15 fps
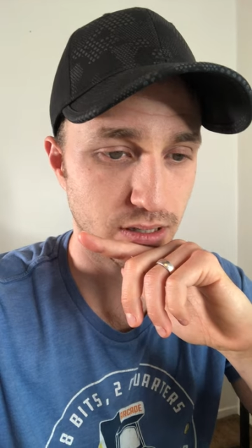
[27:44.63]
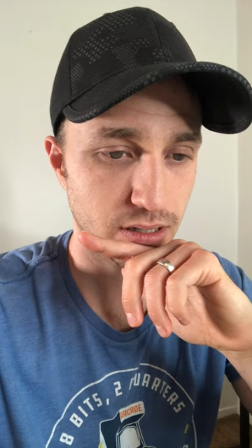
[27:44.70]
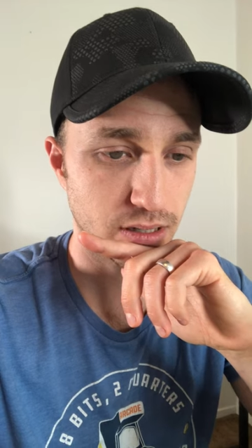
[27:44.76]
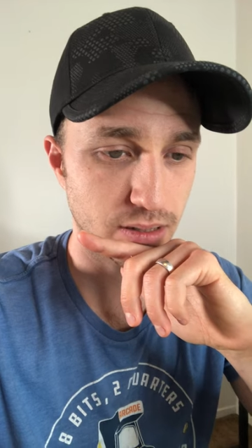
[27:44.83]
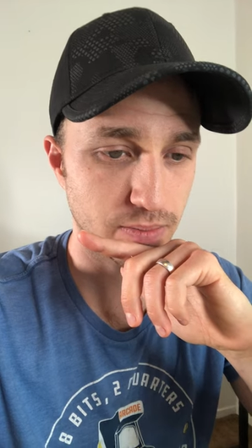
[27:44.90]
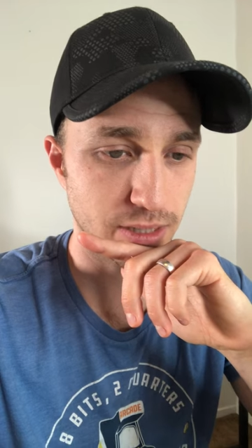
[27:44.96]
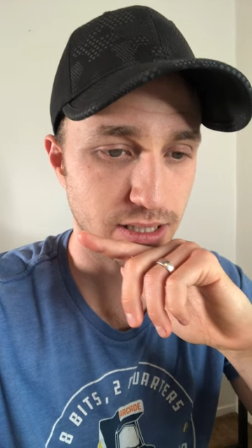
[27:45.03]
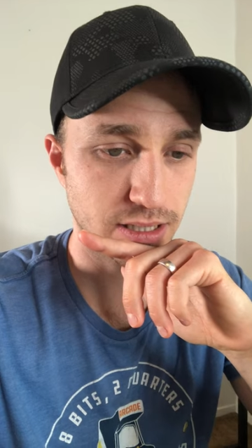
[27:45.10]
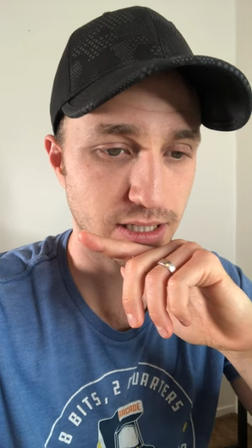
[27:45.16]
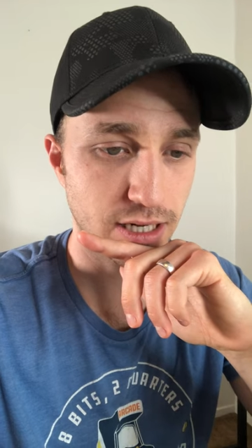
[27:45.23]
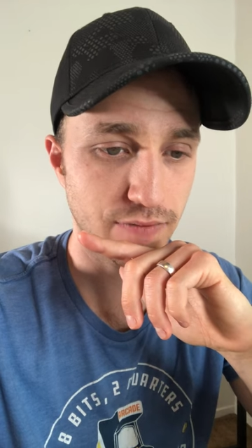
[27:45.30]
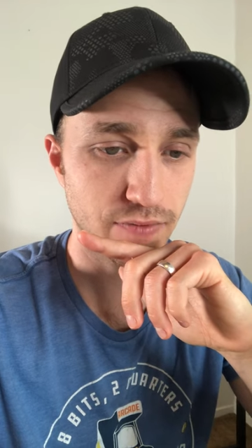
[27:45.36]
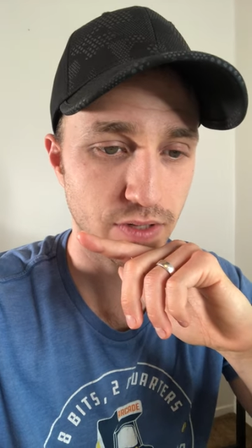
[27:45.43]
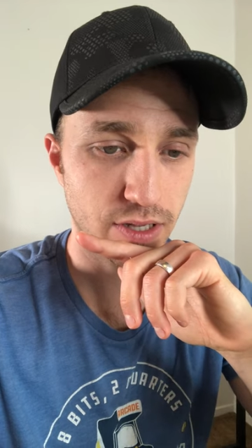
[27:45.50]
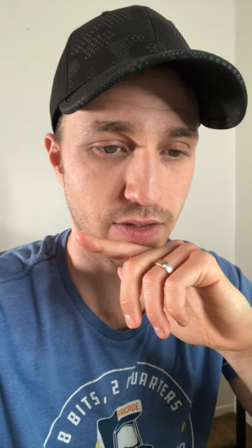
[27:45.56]
Um,
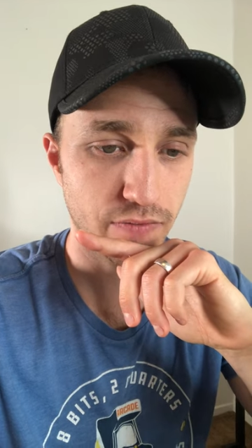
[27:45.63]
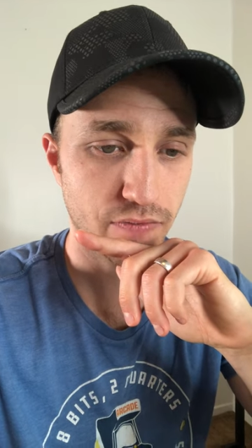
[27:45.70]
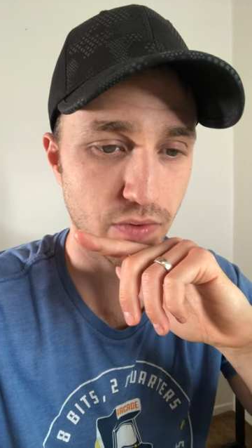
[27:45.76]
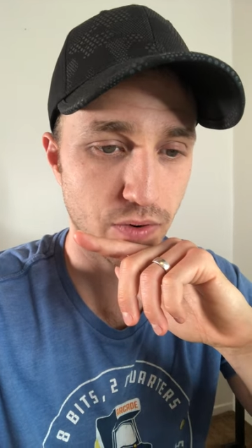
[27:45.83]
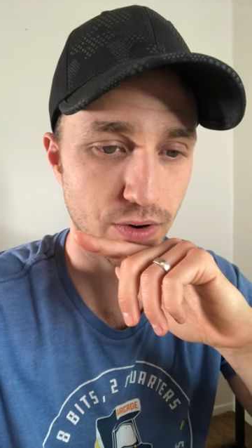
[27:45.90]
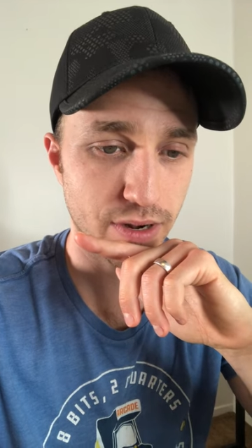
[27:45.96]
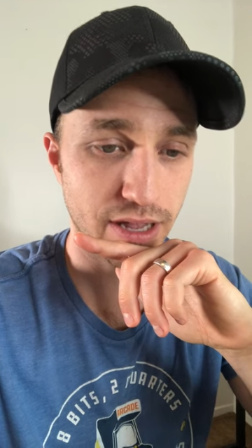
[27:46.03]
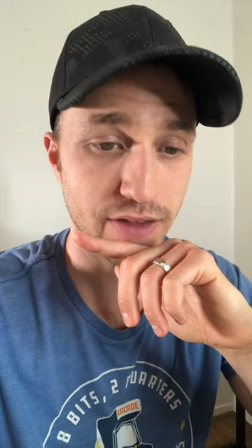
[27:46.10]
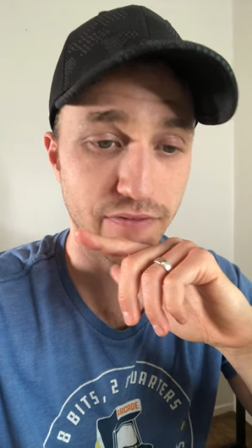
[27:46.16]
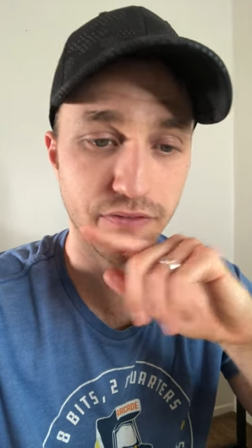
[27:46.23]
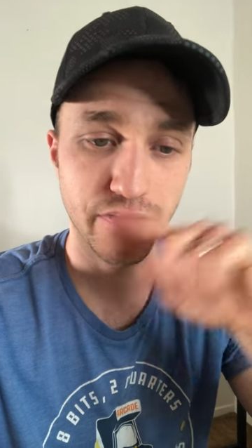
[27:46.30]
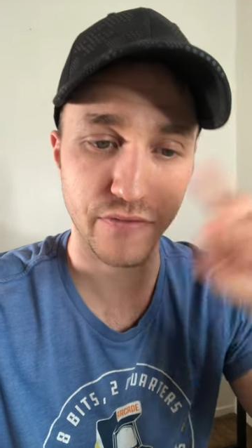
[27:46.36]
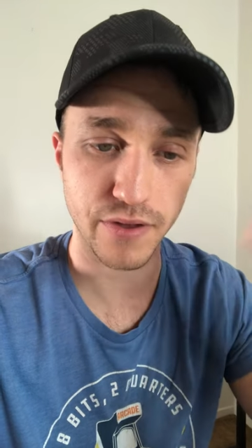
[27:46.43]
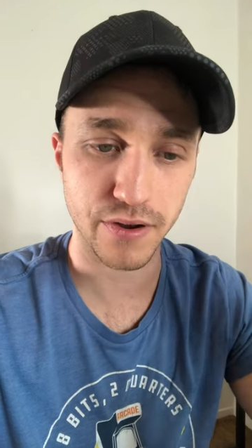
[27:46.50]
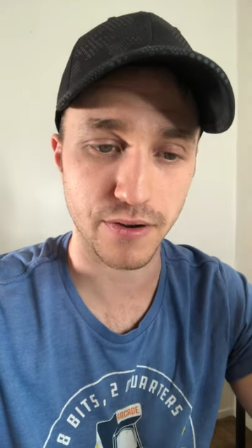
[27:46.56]
instead of looking forward in
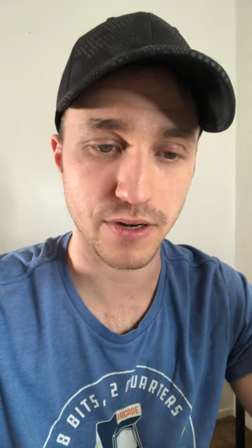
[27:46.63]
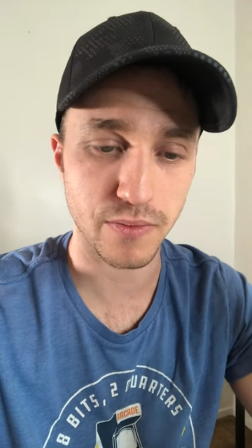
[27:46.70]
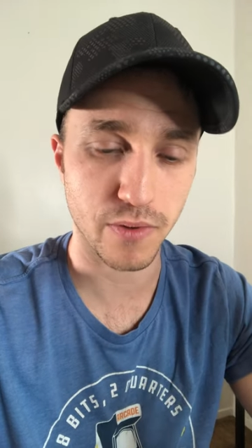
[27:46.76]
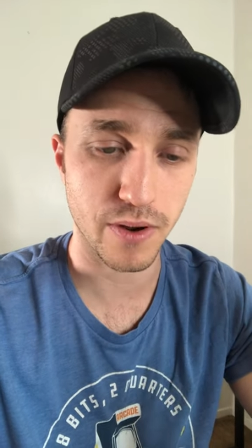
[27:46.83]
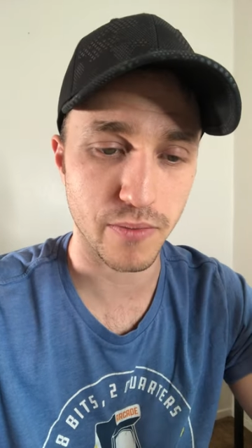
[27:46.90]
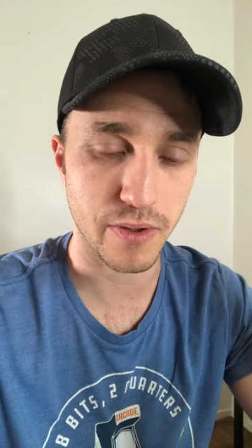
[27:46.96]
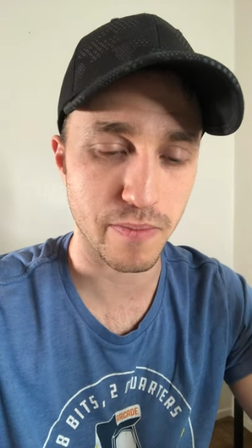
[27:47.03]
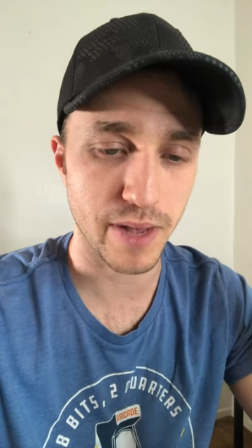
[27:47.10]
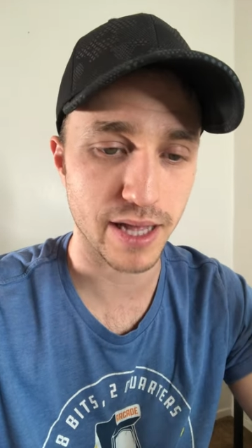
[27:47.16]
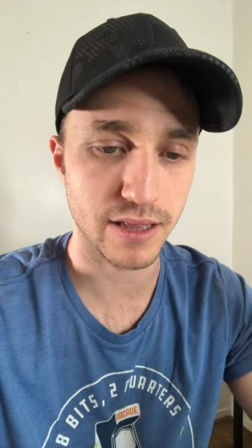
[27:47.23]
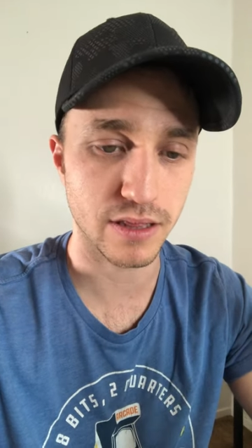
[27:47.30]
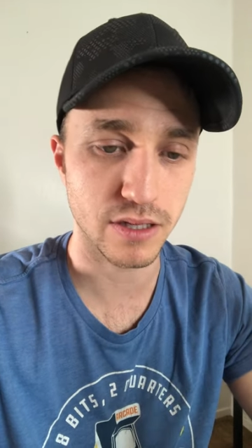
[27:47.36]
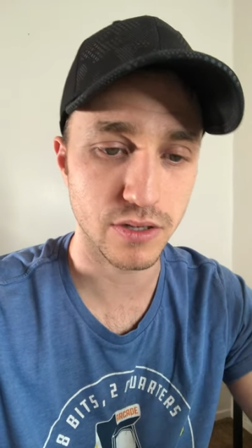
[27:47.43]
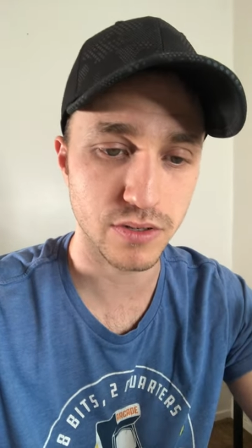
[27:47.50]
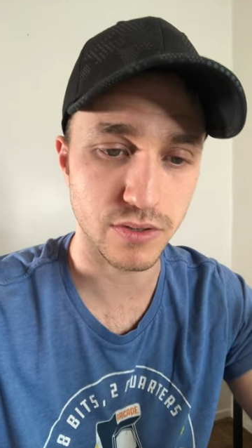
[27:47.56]
fear to what we may
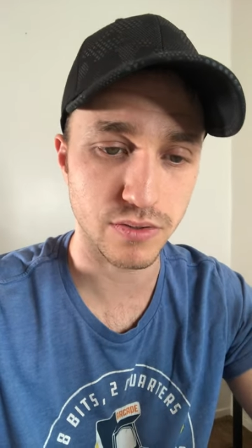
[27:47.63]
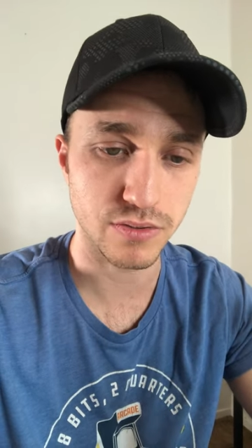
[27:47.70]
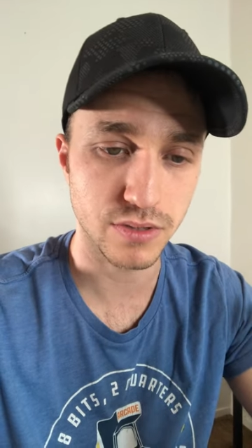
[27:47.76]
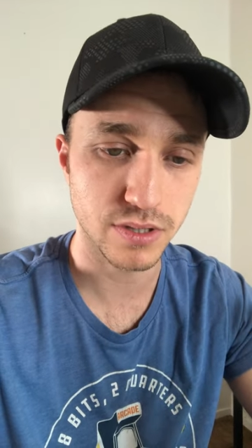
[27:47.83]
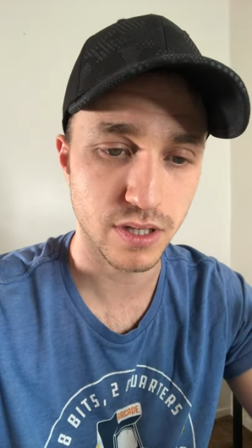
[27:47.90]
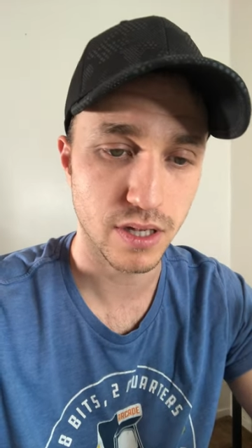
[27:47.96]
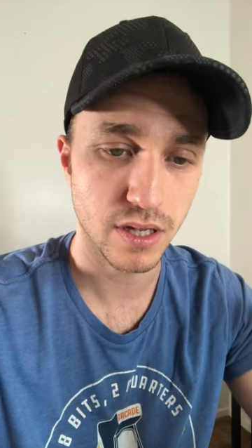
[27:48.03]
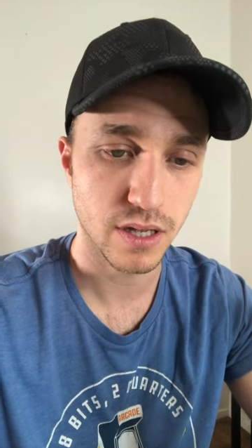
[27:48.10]
lose,